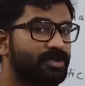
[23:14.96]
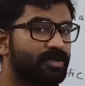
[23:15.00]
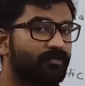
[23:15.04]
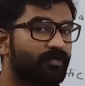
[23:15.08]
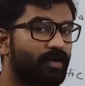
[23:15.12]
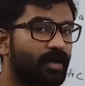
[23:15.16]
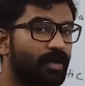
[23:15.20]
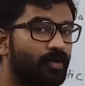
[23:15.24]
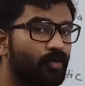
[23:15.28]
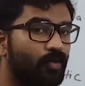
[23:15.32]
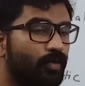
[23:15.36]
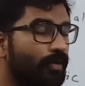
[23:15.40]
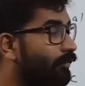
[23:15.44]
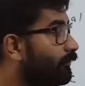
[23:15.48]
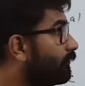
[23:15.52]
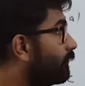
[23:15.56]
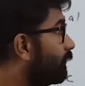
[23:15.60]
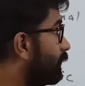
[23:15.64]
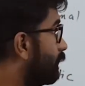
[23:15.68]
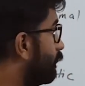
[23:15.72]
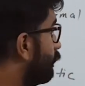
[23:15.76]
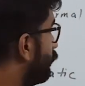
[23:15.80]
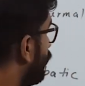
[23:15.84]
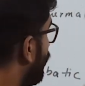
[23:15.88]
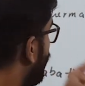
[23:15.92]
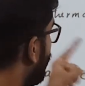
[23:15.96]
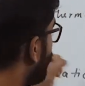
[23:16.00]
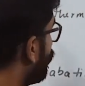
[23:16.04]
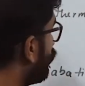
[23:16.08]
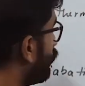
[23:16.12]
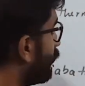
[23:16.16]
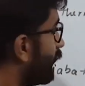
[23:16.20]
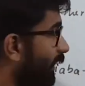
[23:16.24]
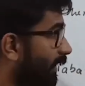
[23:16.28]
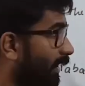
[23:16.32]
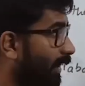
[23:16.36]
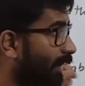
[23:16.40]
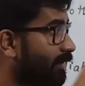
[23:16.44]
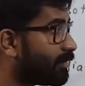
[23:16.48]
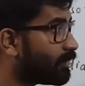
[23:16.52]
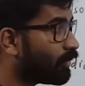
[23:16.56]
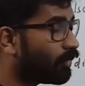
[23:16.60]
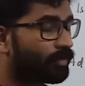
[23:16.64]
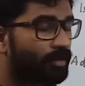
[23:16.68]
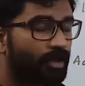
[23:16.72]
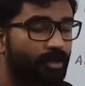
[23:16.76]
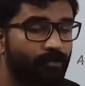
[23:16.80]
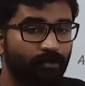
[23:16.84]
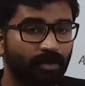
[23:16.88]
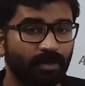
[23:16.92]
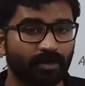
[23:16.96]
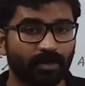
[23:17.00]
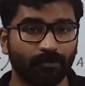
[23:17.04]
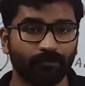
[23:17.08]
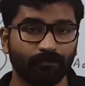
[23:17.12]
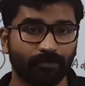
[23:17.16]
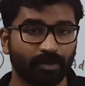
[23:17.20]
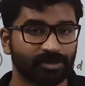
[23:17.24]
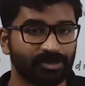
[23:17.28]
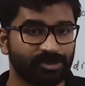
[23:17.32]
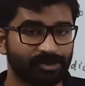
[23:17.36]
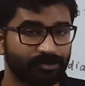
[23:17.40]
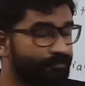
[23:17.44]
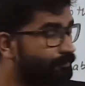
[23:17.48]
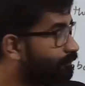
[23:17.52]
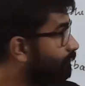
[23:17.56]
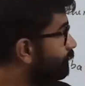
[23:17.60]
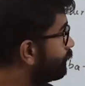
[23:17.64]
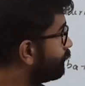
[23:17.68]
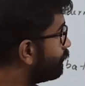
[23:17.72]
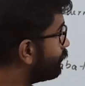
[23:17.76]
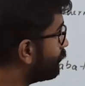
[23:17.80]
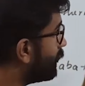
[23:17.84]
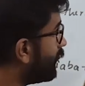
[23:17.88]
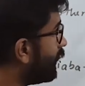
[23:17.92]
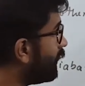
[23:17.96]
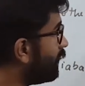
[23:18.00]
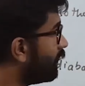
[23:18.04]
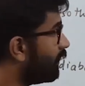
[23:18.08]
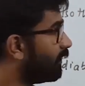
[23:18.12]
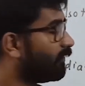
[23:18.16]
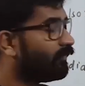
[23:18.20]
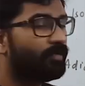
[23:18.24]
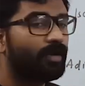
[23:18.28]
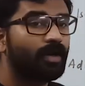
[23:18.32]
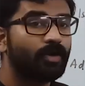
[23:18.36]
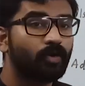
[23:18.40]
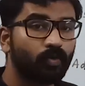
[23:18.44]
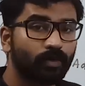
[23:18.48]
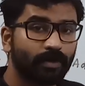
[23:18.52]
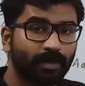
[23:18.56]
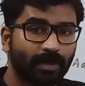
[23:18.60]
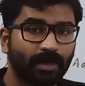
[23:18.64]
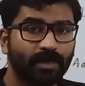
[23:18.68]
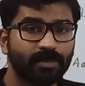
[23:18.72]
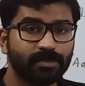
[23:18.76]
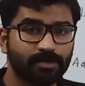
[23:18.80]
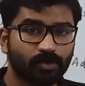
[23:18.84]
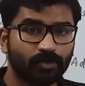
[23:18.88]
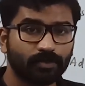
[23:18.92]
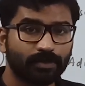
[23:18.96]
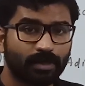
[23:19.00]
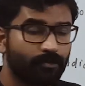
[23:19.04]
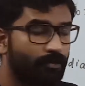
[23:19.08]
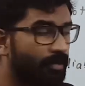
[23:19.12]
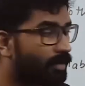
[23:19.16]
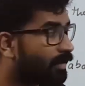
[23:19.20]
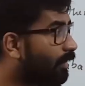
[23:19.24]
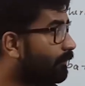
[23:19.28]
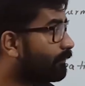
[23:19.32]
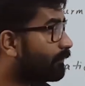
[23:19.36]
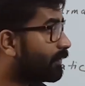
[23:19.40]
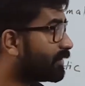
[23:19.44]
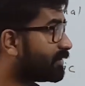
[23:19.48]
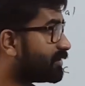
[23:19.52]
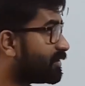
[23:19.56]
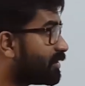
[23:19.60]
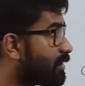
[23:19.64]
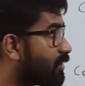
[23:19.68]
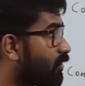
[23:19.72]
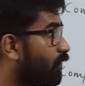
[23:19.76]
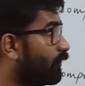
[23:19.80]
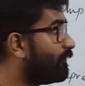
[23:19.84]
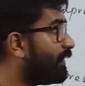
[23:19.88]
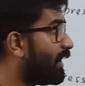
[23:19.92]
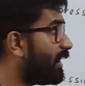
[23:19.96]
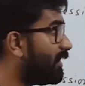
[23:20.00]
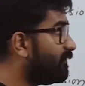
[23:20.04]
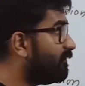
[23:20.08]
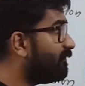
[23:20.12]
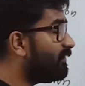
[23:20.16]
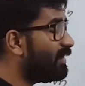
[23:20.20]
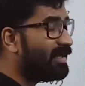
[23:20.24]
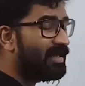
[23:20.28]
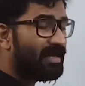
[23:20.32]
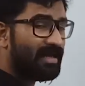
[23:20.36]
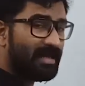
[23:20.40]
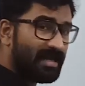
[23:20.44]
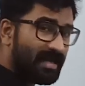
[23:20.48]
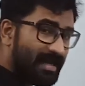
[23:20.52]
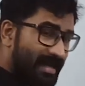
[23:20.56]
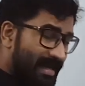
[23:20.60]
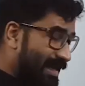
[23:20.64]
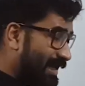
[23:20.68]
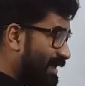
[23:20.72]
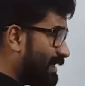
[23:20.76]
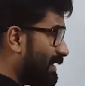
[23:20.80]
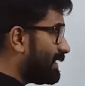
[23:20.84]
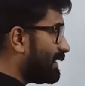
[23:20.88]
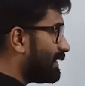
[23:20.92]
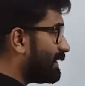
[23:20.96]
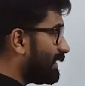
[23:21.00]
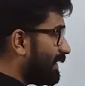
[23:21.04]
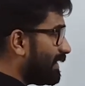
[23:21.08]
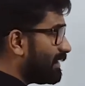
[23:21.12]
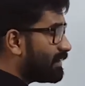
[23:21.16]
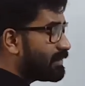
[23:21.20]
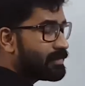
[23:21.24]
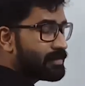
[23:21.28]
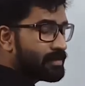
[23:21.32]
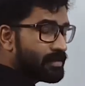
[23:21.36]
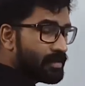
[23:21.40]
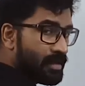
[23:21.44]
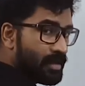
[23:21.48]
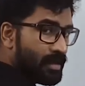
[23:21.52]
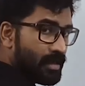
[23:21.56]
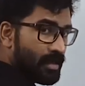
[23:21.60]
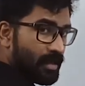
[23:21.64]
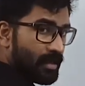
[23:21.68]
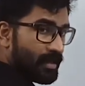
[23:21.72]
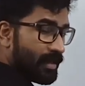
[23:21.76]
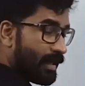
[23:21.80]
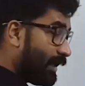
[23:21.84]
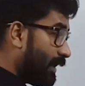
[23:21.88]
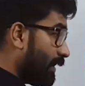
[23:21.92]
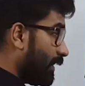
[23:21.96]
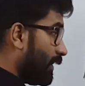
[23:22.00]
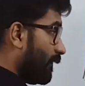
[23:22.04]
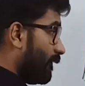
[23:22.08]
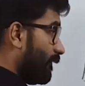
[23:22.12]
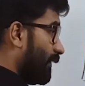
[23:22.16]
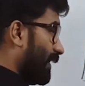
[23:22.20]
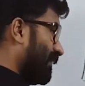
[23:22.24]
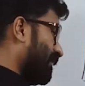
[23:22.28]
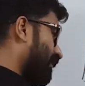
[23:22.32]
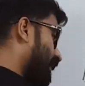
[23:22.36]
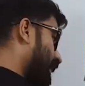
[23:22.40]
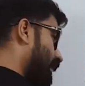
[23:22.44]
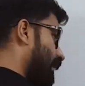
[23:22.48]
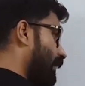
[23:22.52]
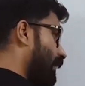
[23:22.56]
we are doing? We are doing an isothermal compression, right? We are doing an isothermal compression. So when we increase, right, when we